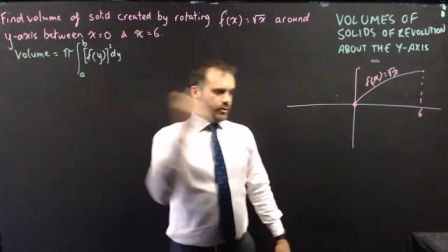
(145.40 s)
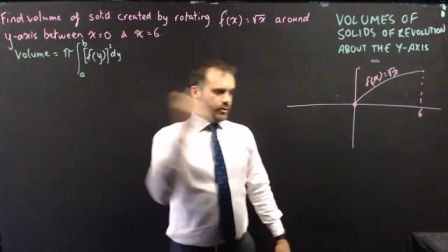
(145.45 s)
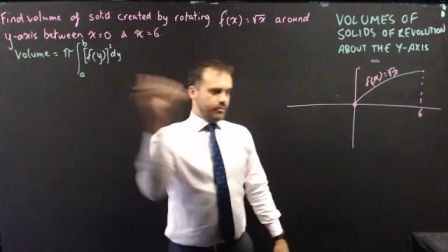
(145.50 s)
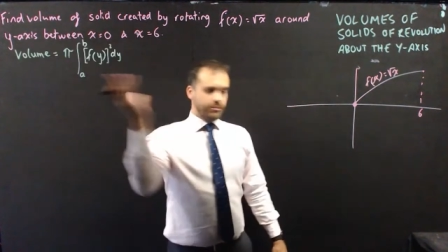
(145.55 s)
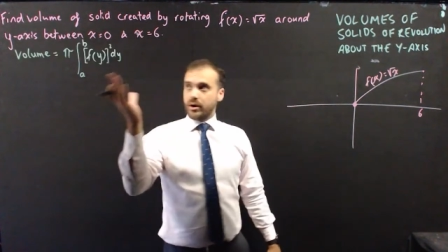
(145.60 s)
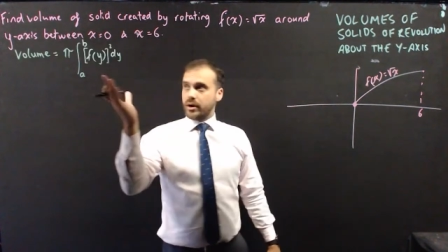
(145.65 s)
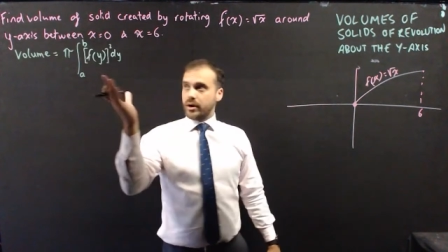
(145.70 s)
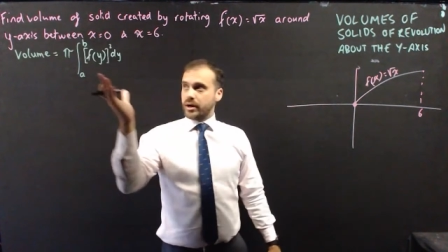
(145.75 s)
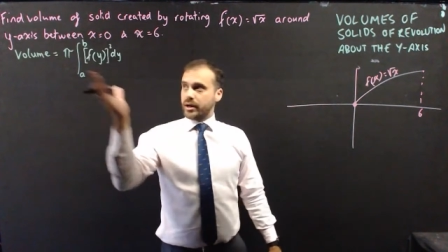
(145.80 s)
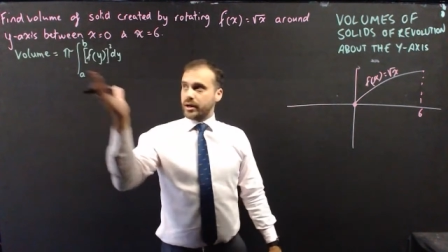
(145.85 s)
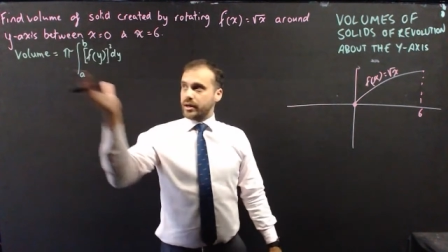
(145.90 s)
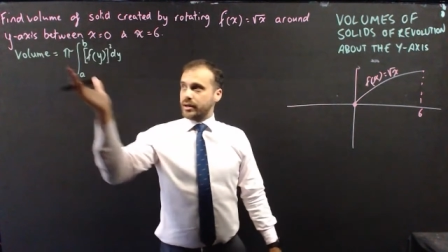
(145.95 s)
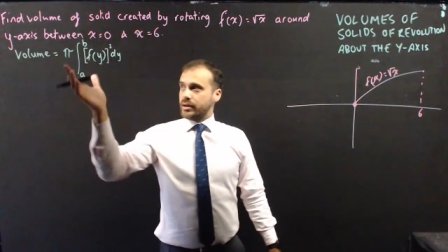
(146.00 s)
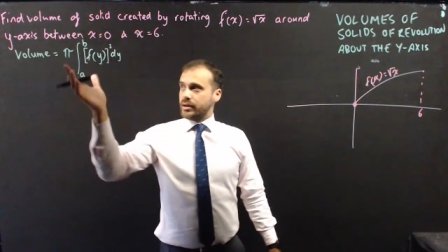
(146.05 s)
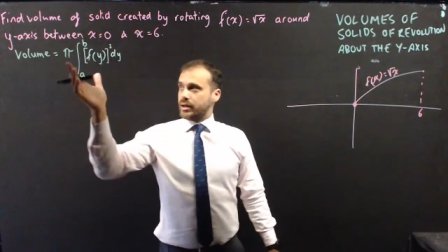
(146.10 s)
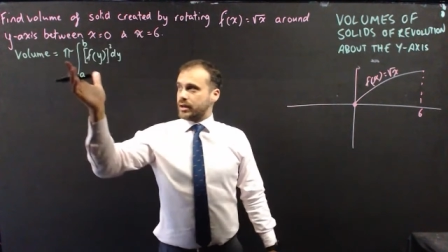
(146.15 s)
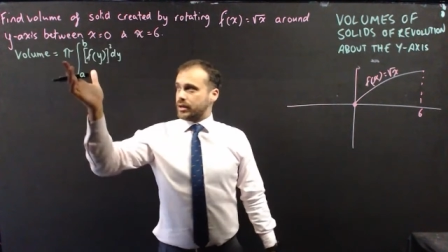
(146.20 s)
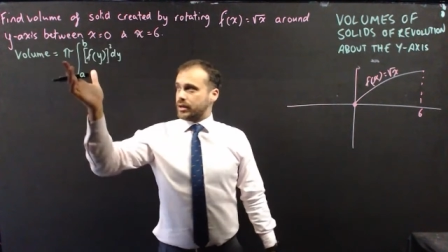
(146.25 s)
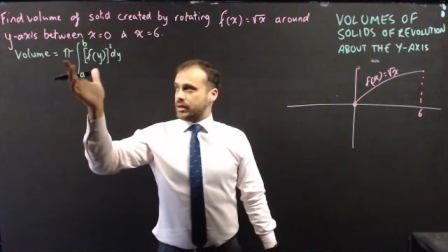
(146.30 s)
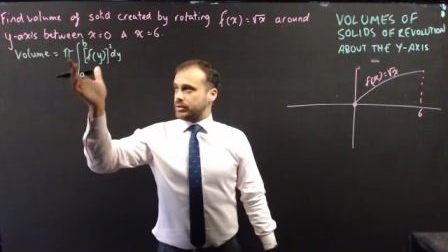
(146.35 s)
Pi
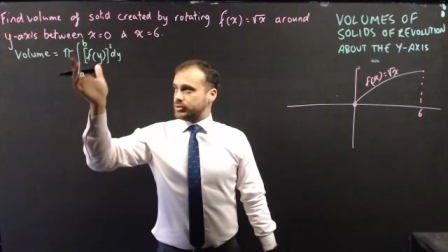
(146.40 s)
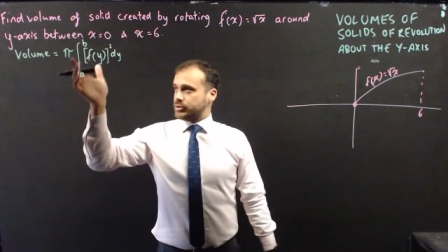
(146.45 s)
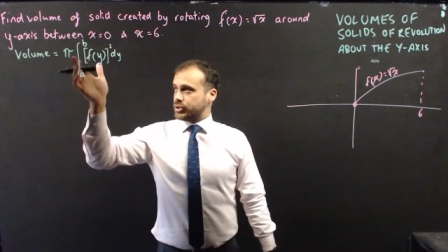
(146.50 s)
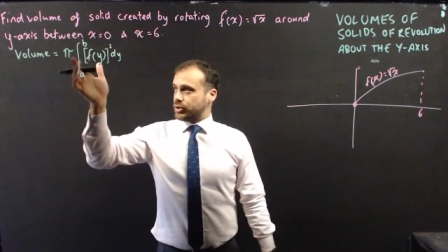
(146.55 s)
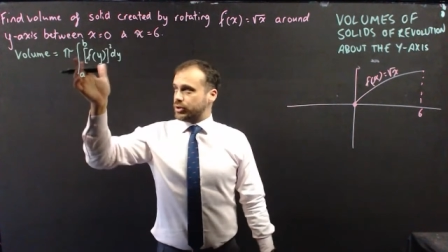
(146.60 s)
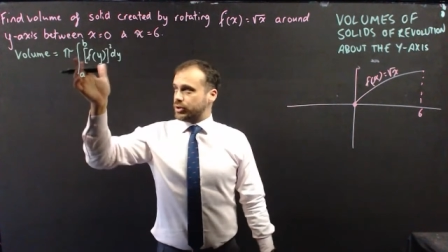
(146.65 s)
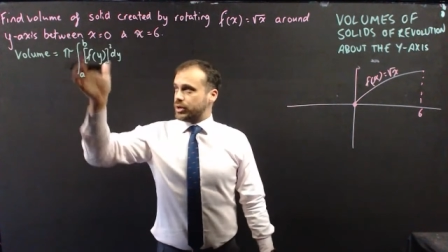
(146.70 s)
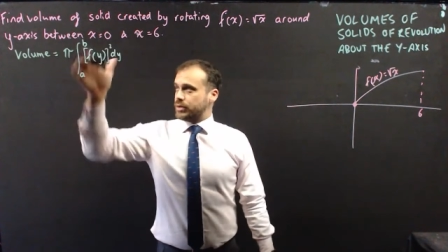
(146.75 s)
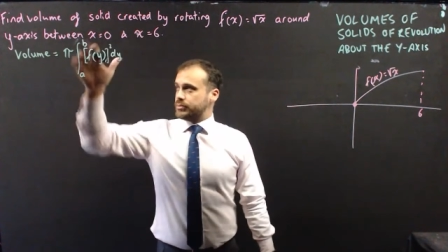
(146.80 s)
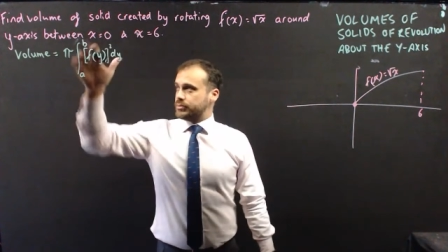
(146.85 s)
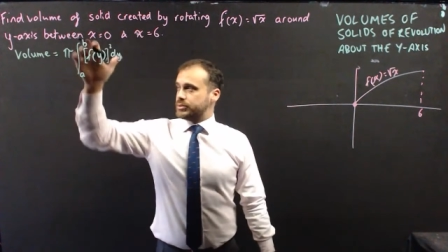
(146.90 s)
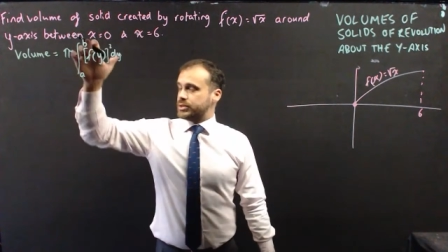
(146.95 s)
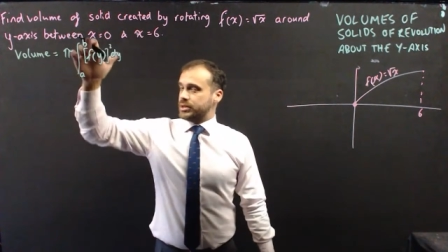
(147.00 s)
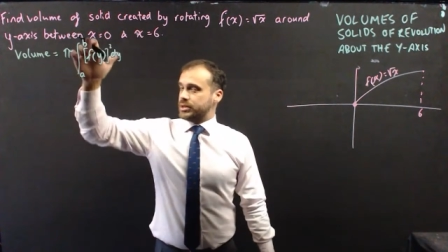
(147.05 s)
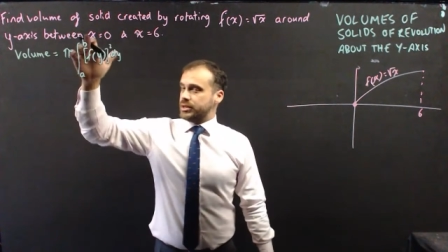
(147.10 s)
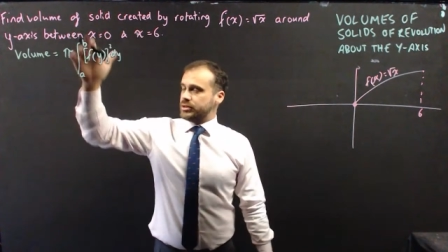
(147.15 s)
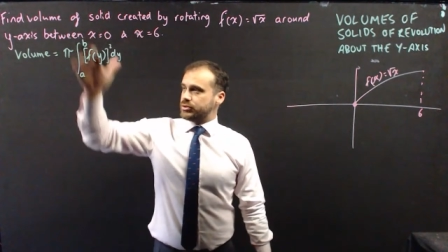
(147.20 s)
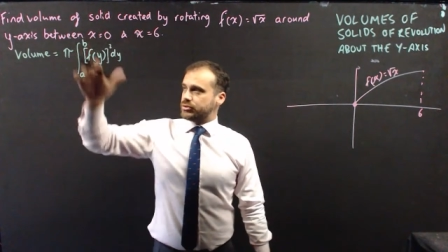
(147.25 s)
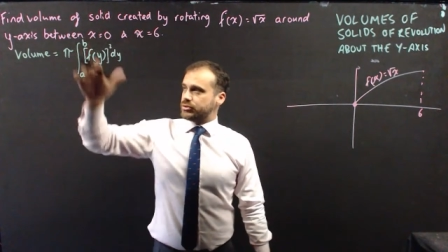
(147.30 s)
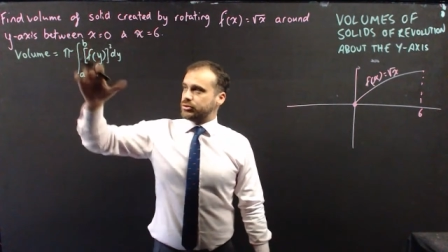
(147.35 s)
uh, times
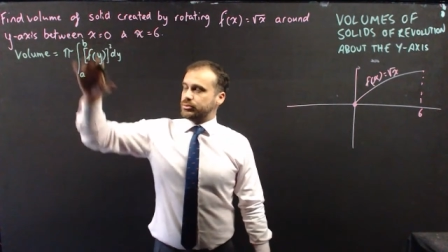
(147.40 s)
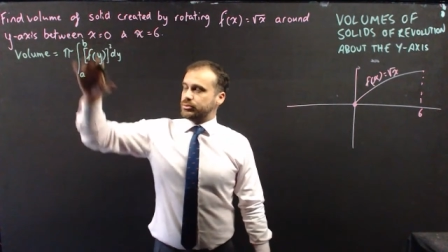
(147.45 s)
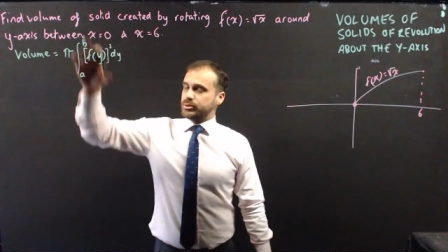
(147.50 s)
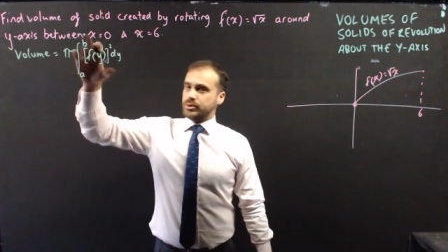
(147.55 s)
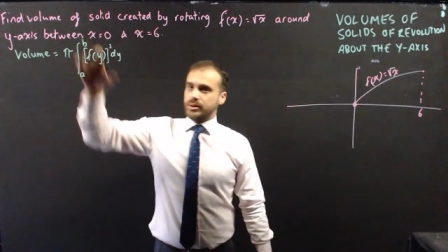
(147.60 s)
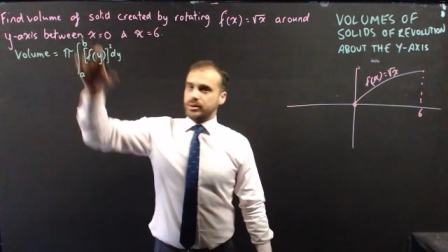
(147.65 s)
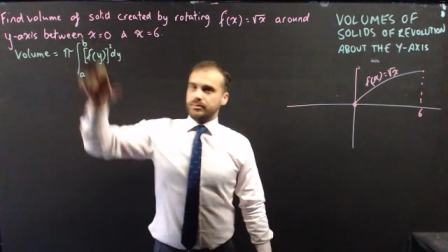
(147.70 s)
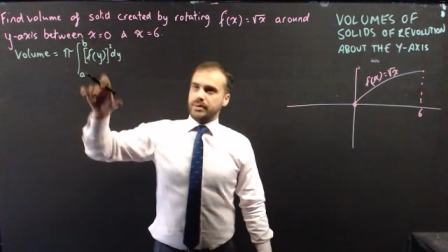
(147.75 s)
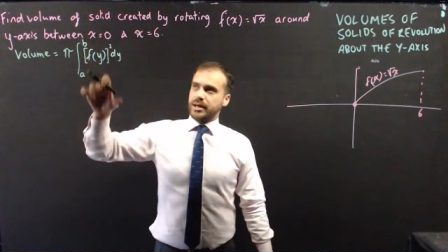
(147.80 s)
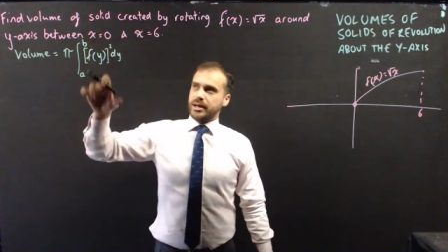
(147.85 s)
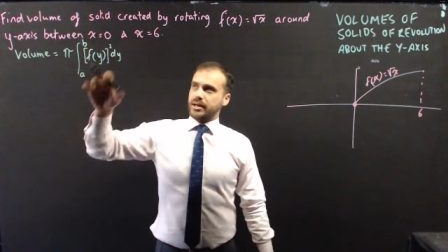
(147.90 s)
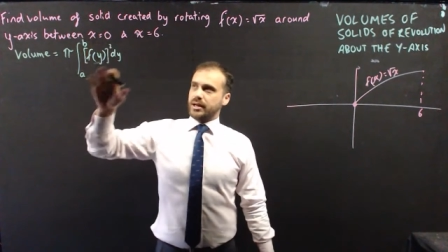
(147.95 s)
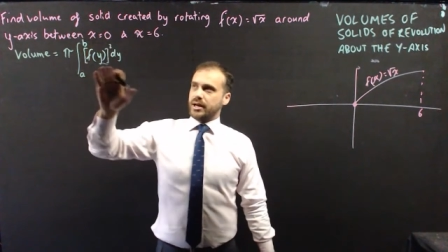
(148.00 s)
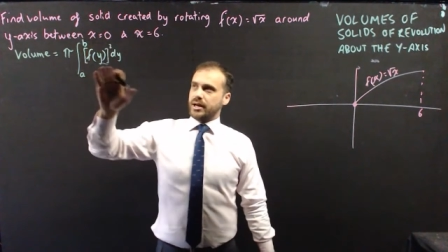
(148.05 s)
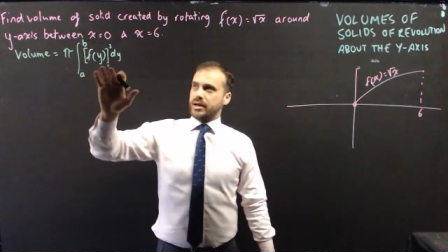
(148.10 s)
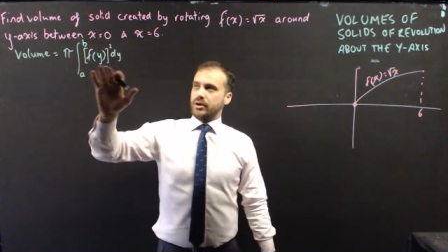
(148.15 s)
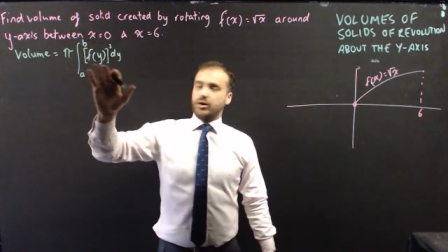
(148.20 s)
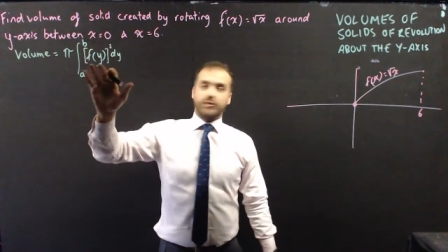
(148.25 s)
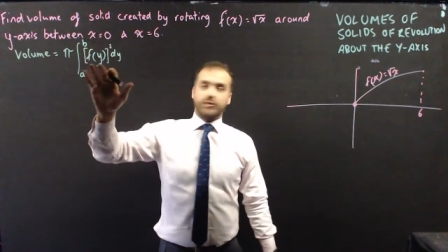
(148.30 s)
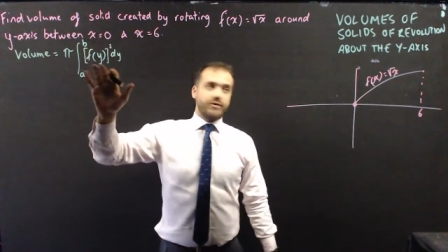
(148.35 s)
the integral between b and
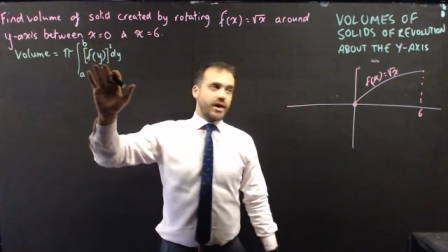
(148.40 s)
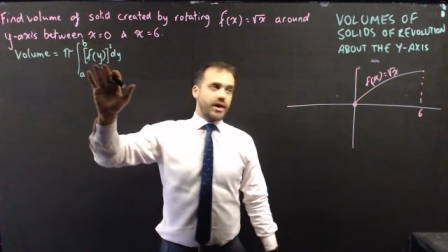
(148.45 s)
a of